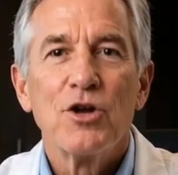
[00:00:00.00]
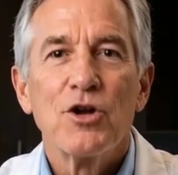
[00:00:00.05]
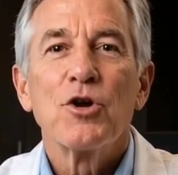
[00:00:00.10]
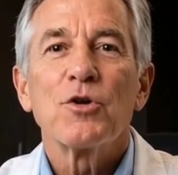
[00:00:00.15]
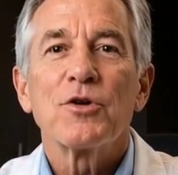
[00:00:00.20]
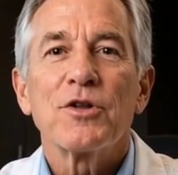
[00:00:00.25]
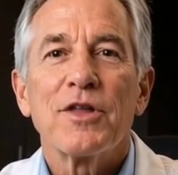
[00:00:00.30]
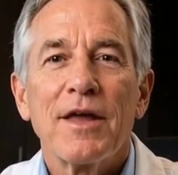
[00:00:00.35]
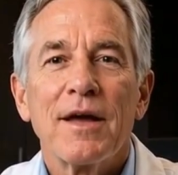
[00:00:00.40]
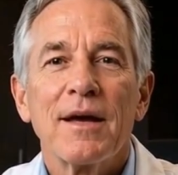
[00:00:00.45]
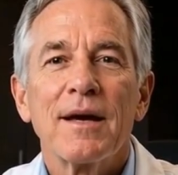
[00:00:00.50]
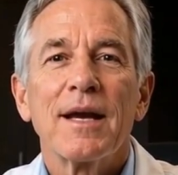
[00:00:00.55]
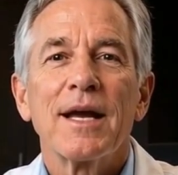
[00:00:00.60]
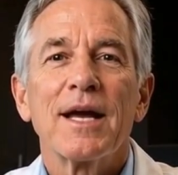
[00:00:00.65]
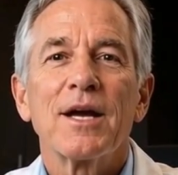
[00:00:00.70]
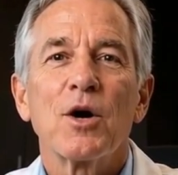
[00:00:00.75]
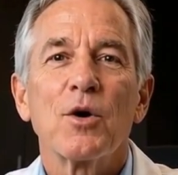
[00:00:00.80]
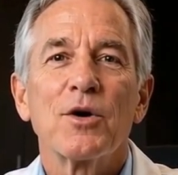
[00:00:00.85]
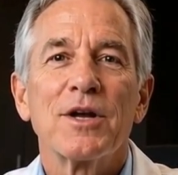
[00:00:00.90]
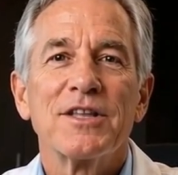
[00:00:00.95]
juice, he
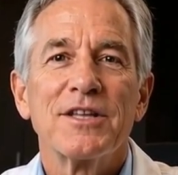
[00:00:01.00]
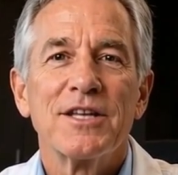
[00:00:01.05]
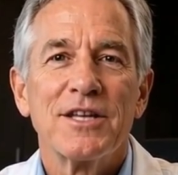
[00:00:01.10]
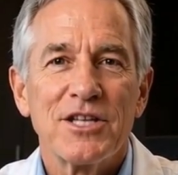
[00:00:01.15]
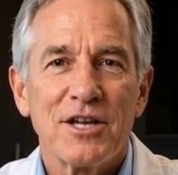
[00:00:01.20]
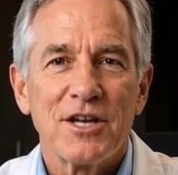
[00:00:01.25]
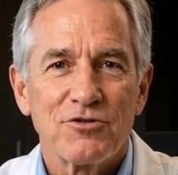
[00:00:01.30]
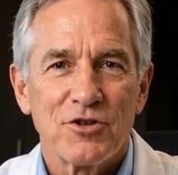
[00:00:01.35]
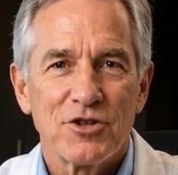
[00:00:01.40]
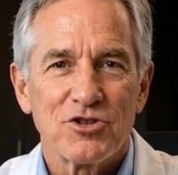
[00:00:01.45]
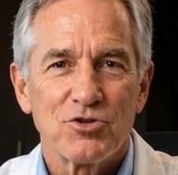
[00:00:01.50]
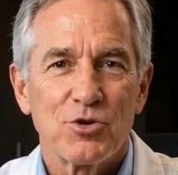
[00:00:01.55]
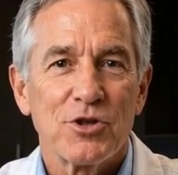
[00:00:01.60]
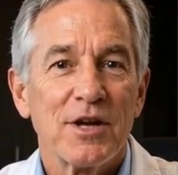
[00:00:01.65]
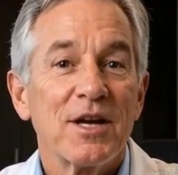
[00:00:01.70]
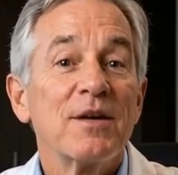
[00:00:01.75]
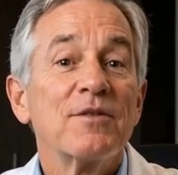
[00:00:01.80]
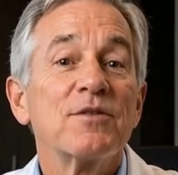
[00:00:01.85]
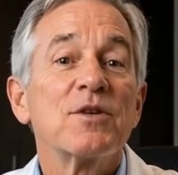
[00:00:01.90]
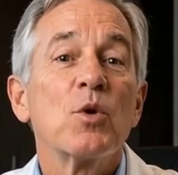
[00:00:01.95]
noticed a difference
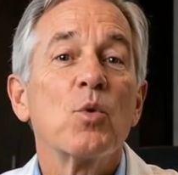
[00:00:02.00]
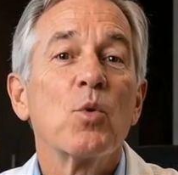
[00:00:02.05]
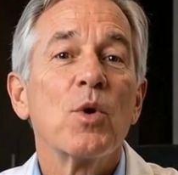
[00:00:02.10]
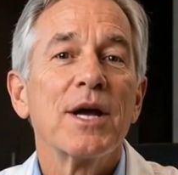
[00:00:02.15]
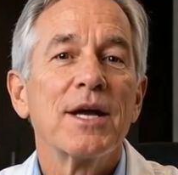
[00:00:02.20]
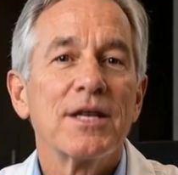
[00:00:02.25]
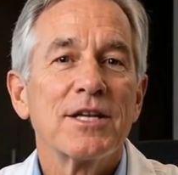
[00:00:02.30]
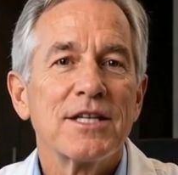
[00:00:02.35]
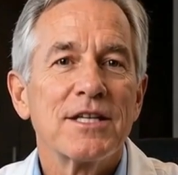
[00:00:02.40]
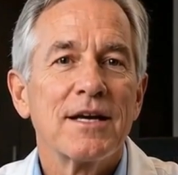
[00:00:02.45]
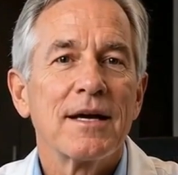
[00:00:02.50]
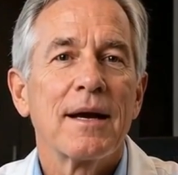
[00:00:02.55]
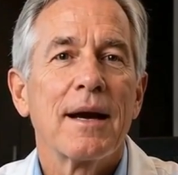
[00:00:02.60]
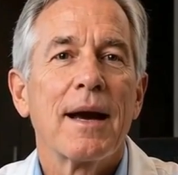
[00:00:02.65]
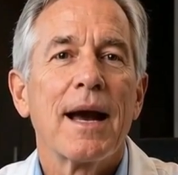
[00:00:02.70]
within a few weeks.